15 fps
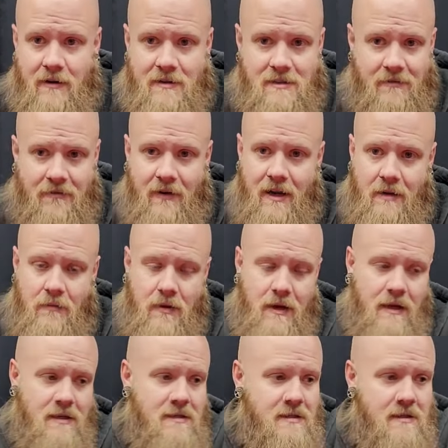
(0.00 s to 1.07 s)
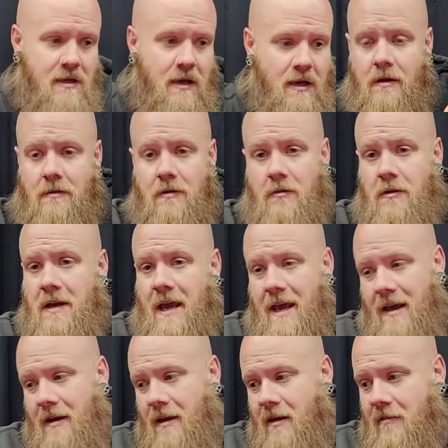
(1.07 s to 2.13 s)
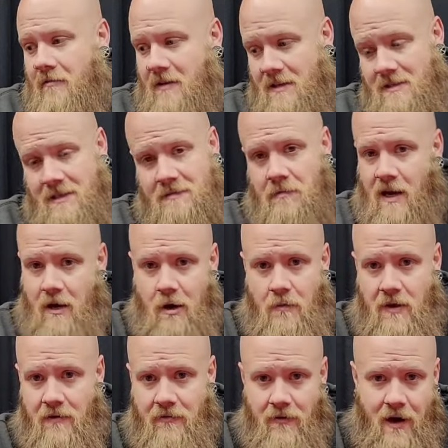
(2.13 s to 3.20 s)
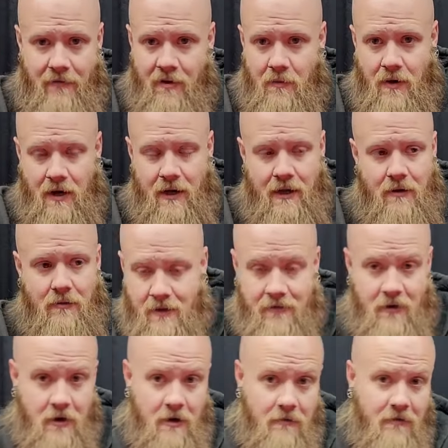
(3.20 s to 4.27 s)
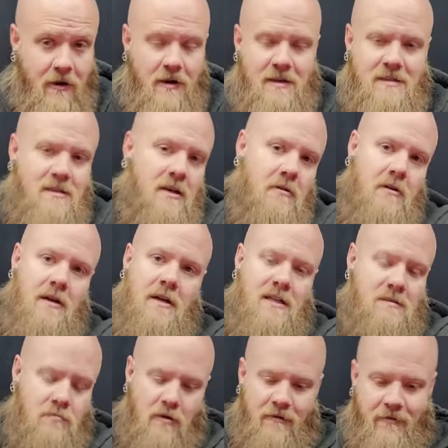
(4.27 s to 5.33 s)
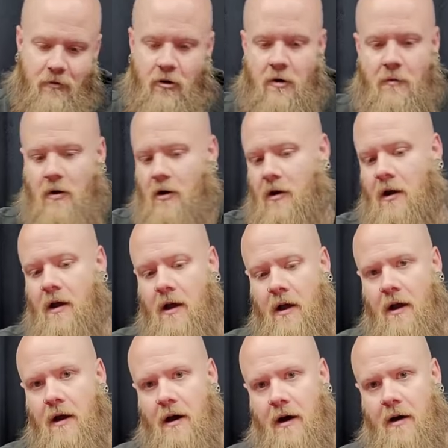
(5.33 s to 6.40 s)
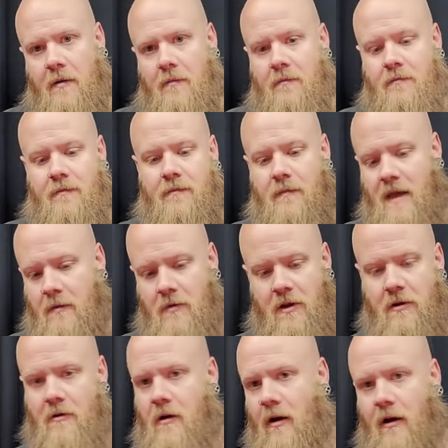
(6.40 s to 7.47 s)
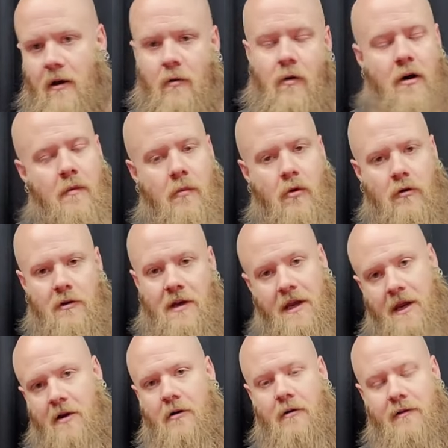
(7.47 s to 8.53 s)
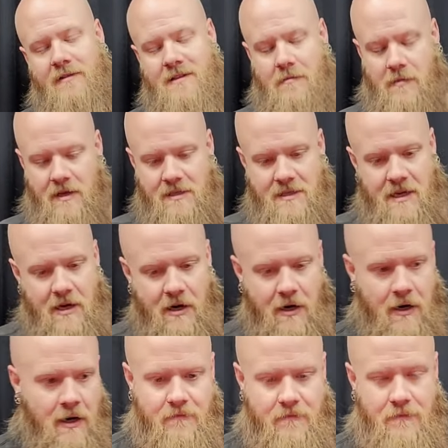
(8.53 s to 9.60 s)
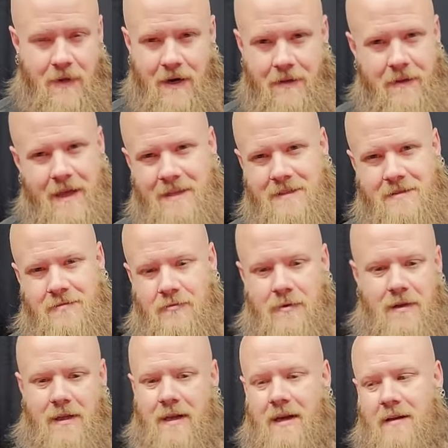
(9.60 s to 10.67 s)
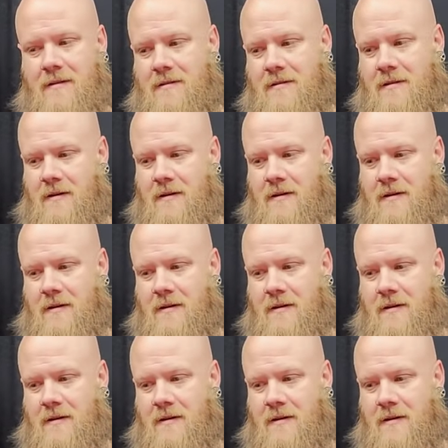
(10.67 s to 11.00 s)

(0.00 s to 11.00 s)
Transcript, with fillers: It's a funny piece. The only negative is this might not be for everybody. If you're a very serious performer, um, maybe you're not going to want to pull an ear out of somebody's ear, but that's really it.